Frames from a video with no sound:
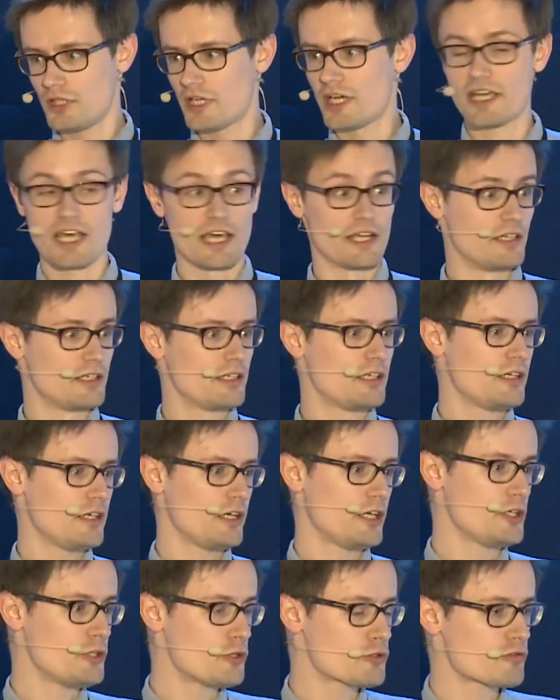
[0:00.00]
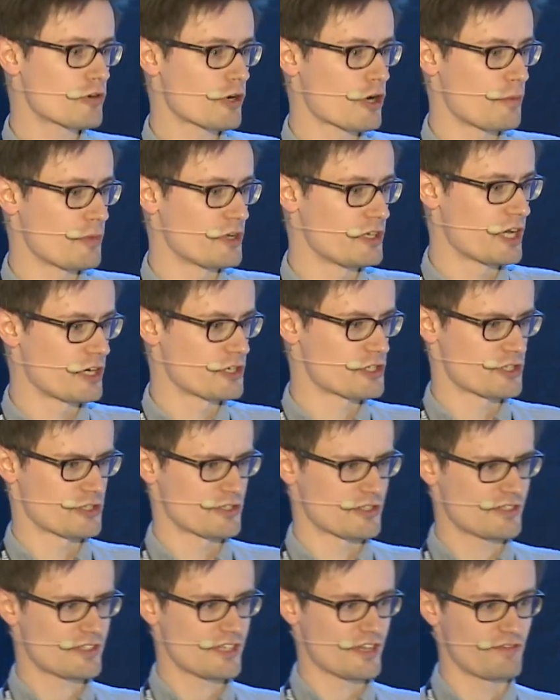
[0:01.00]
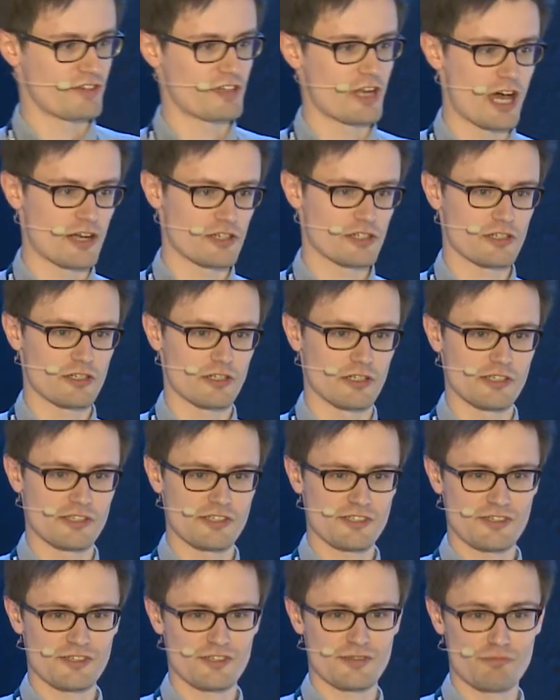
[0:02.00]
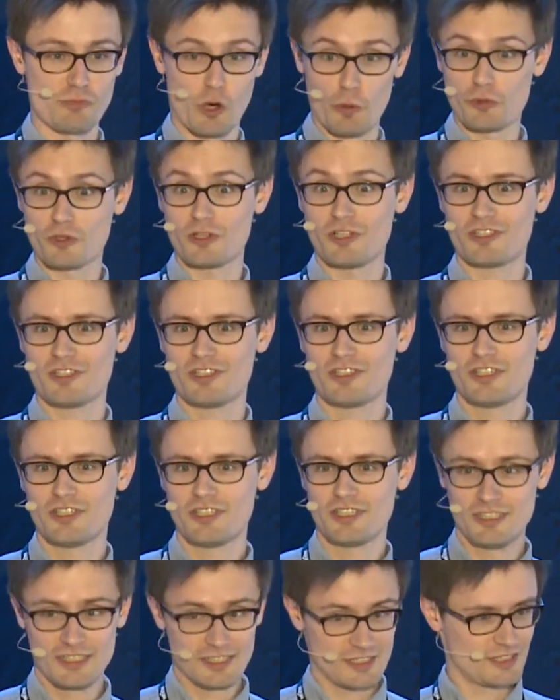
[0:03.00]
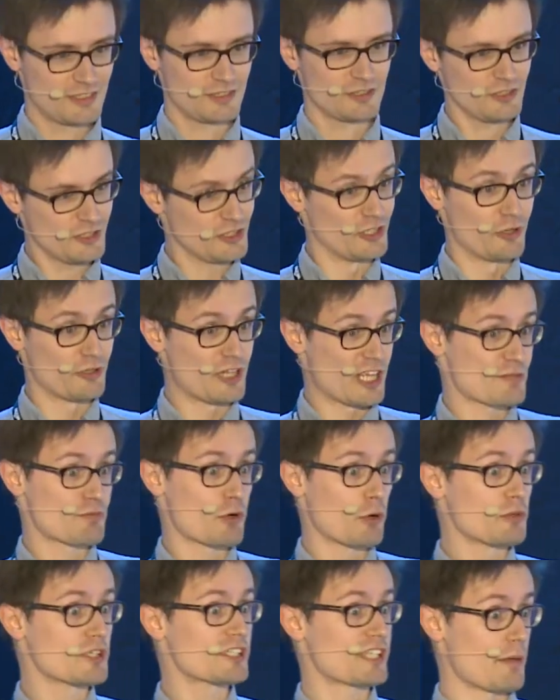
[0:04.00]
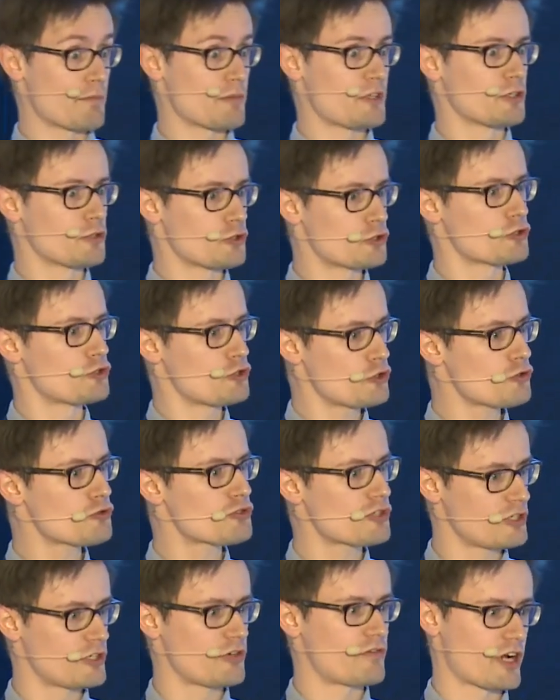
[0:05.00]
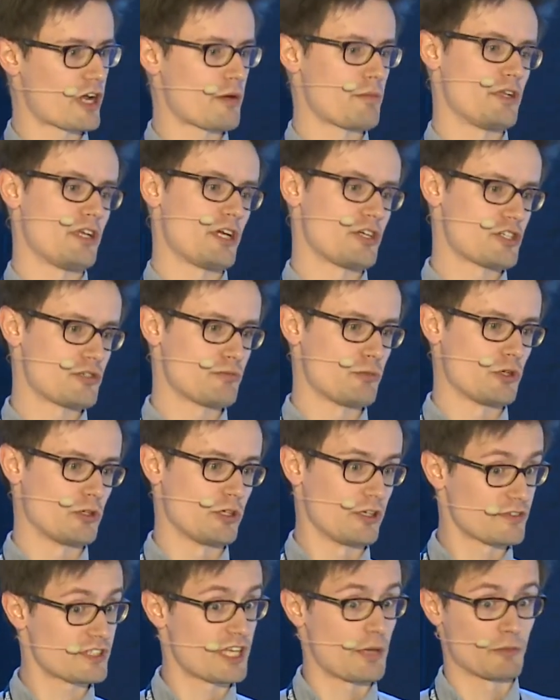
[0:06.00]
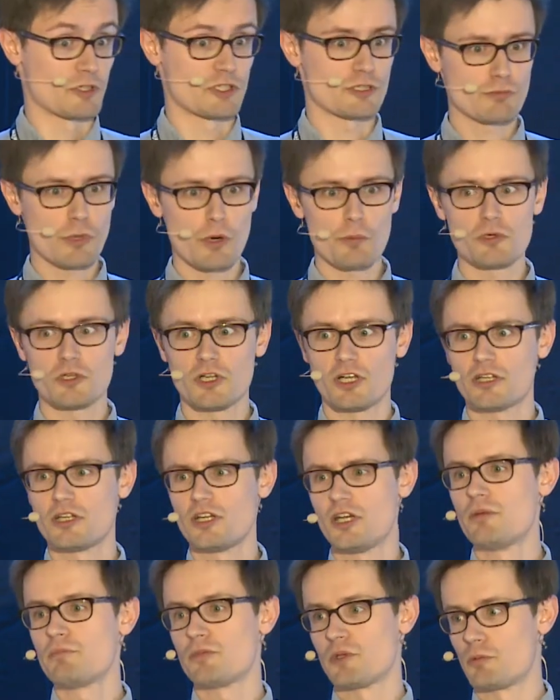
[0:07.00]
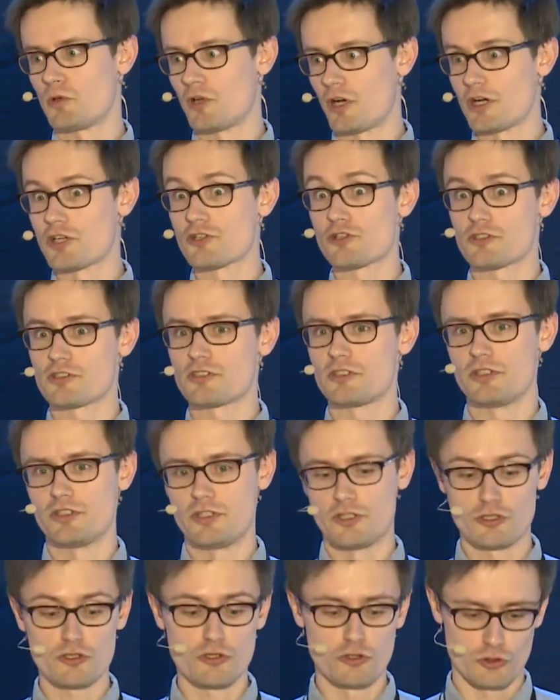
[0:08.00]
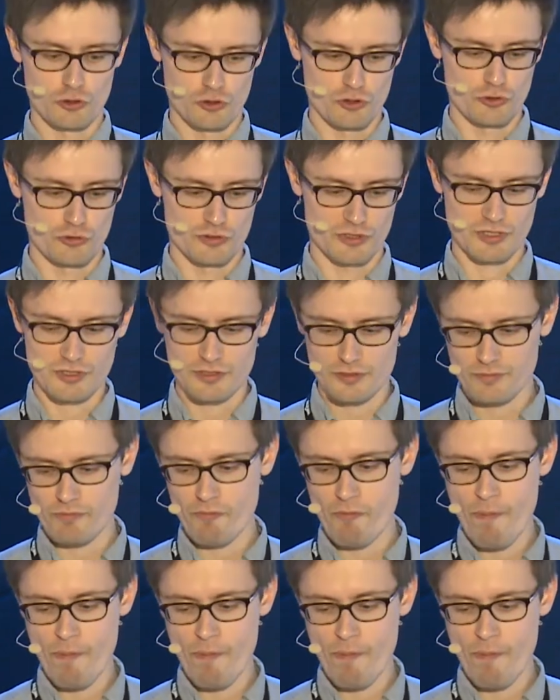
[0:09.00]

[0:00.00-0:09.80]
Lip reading: Again, in user recommendations, if an article is popular, that's probably something you should use in your recommendation model. If something is popular, people are interested in it, you should use it.